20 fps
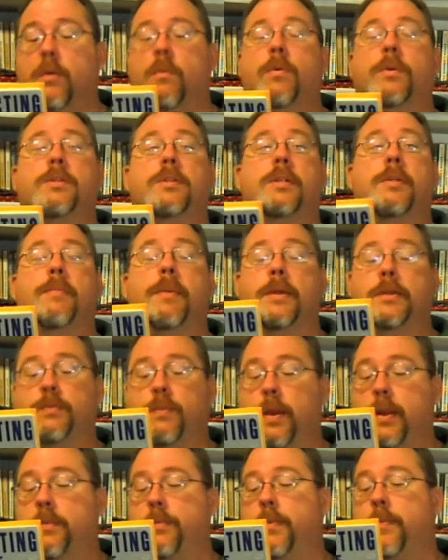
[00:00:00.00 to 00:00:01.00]
What's the
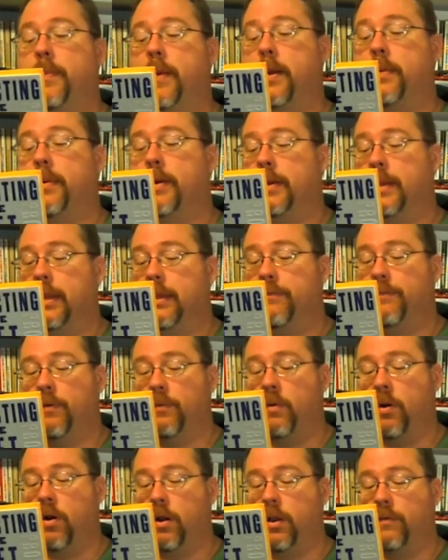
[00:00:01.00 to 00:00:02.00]
best way to prepare my kid for
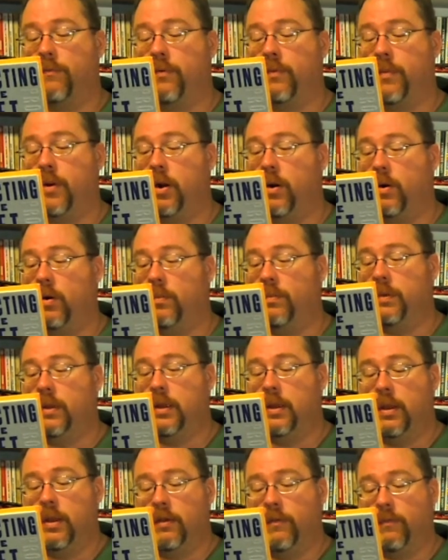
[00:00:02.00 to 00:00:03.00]
walking from home
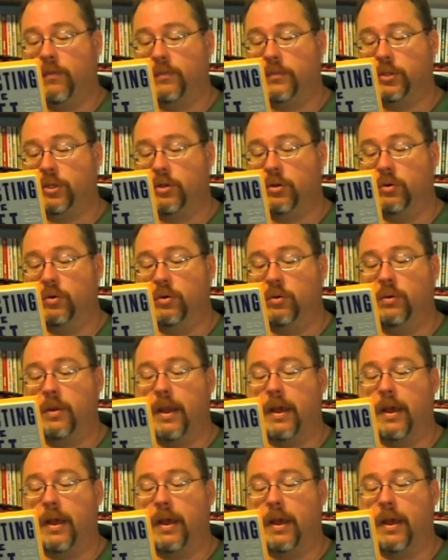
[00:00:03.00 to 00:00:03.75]
from school?